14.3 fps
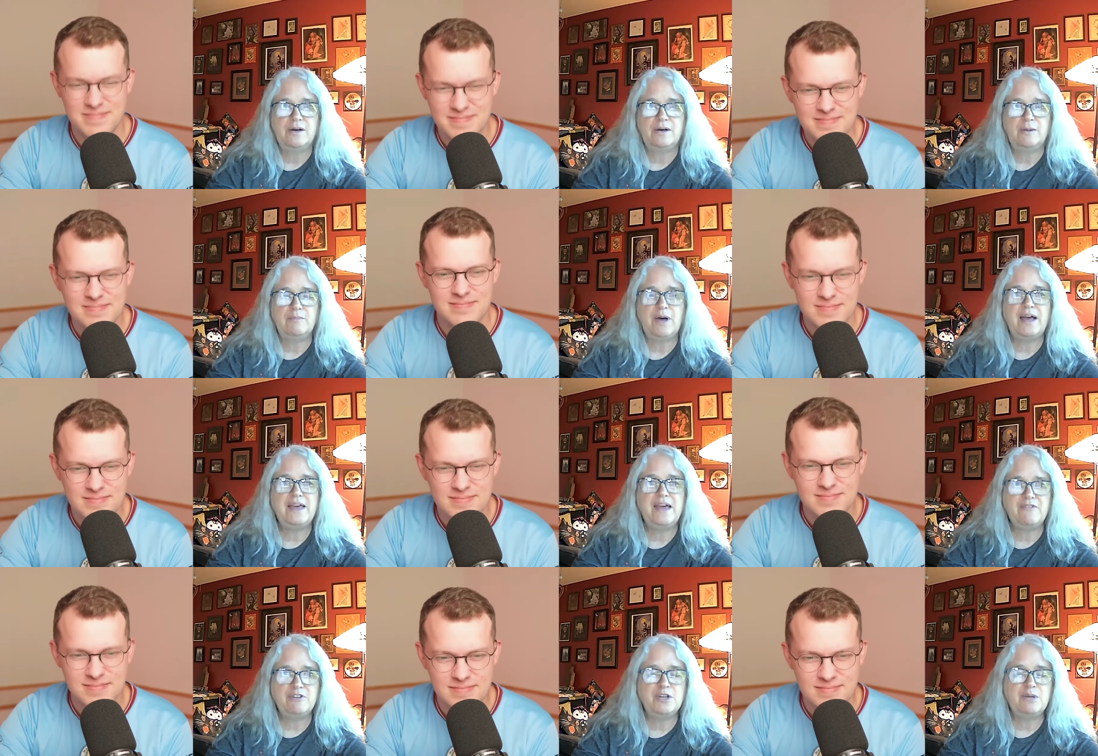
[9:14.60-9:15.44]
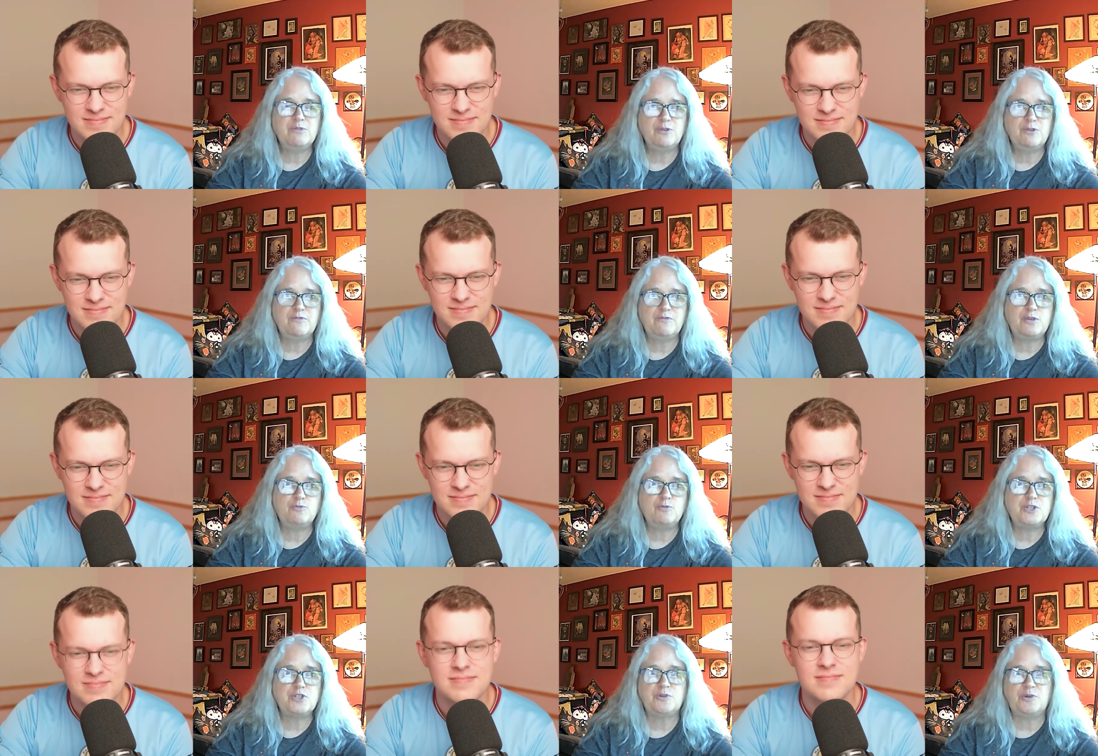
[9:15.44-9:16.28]
Speaker 1: um, I have a number of
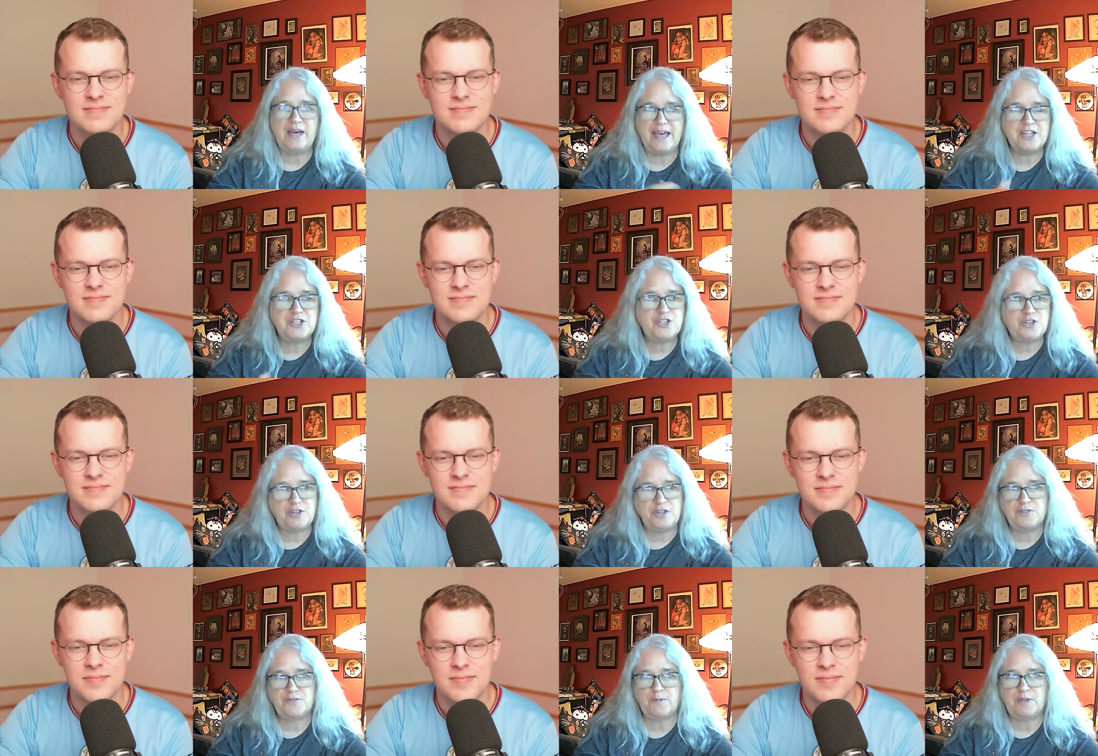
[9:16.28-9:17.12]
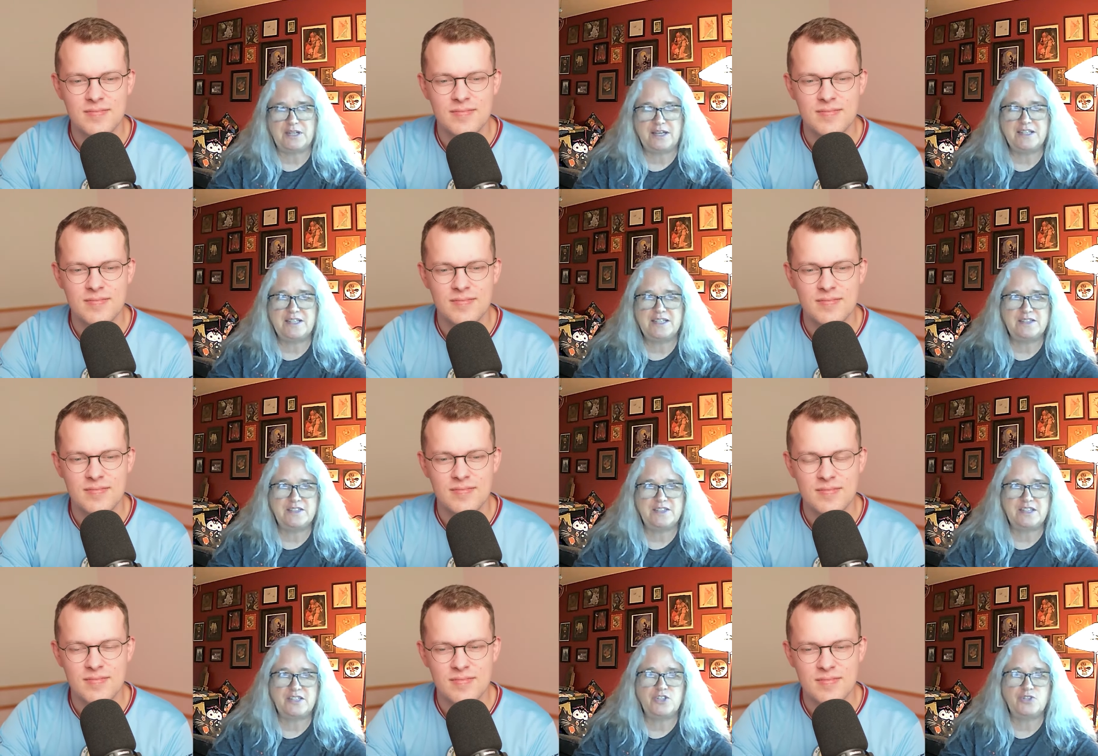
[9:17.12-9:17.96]
the original etchings from the
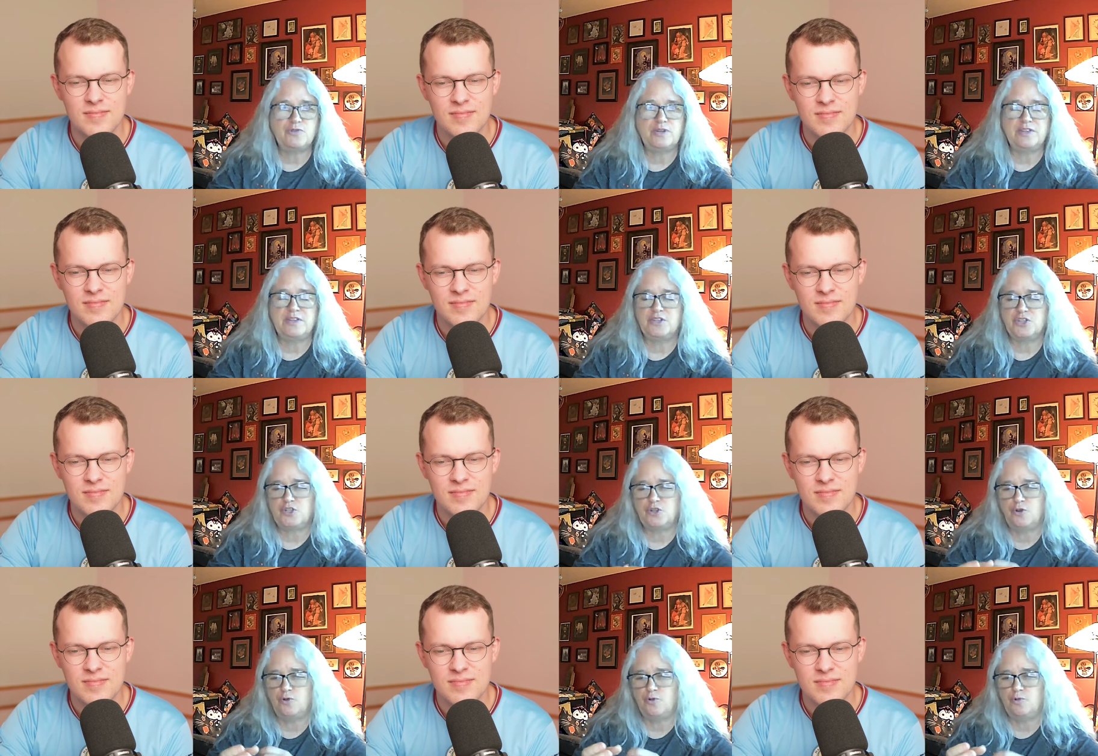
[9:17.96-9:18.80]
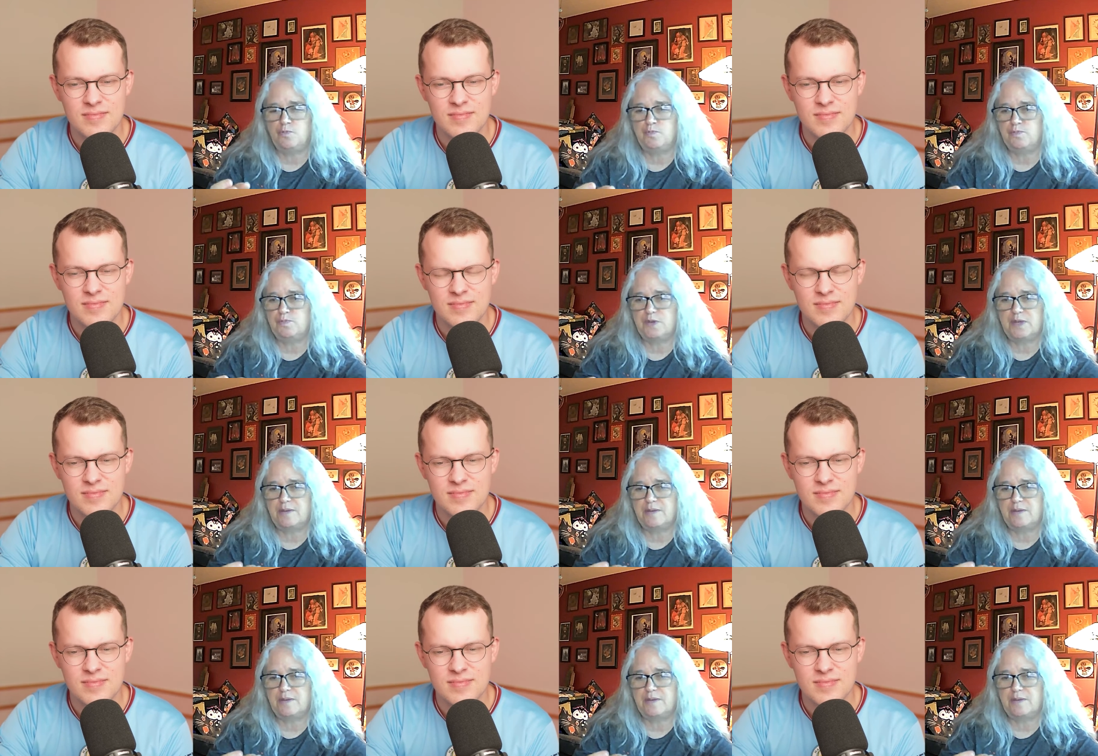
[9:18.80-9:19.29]
19th century that show